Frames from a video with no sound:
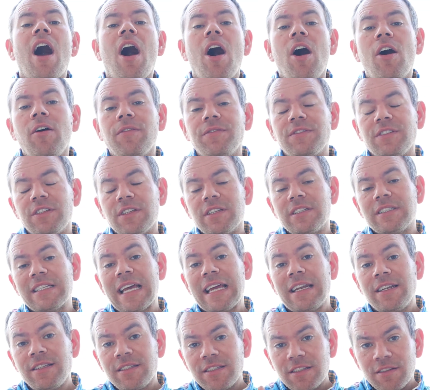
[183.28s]
After the
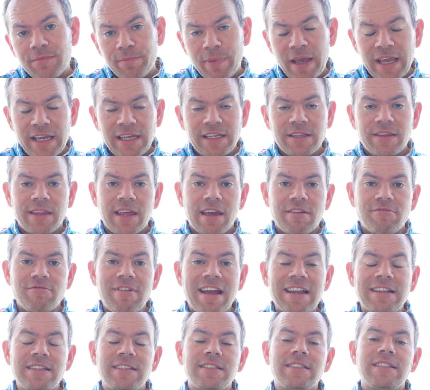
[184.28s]
tenants have paid their
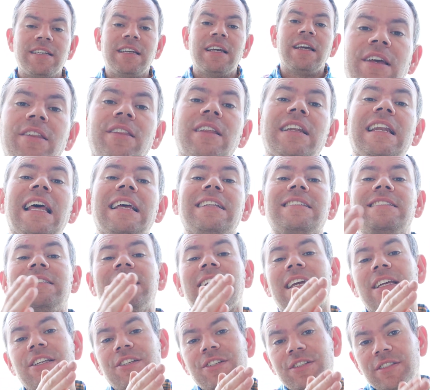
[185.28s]
rent, the letting
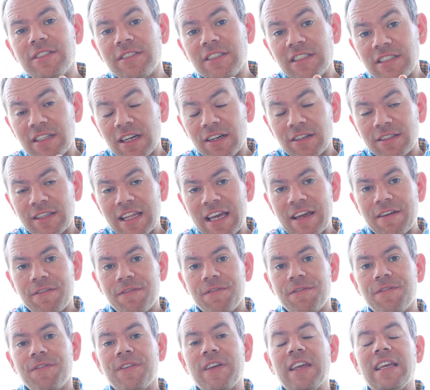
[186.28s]
agents deduct their
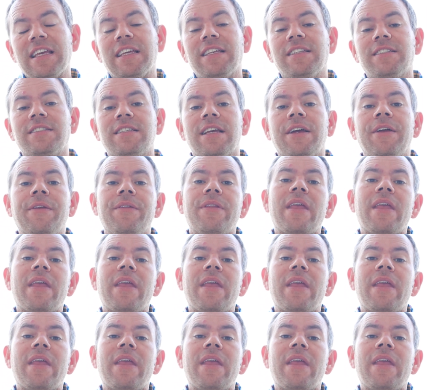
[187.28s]
fees,